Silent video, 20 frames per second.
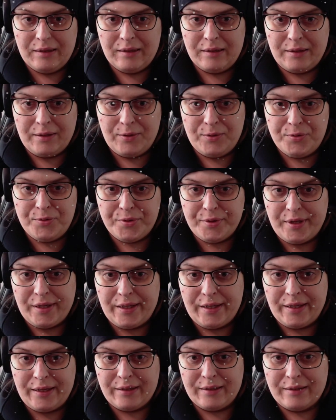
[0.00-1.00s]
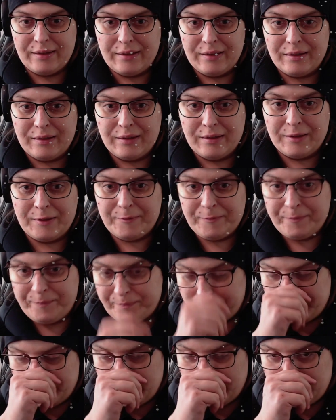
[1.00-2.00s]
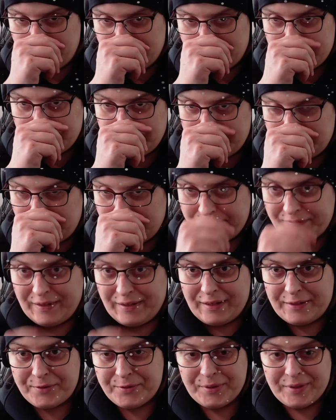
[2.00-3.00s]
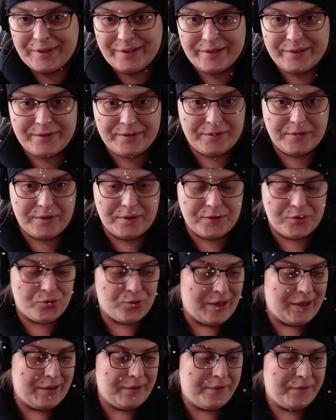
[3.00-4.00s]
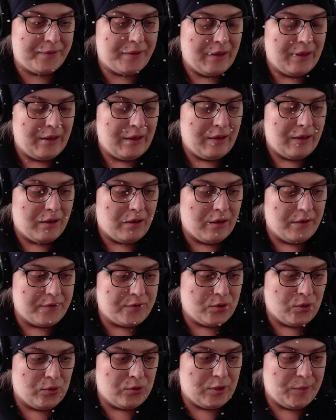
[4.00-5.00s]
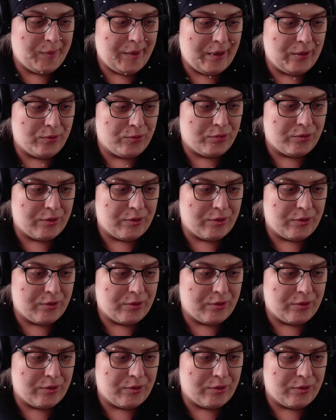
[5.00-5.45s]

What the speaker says: Usually, the deciding factor is the strength. I've talked about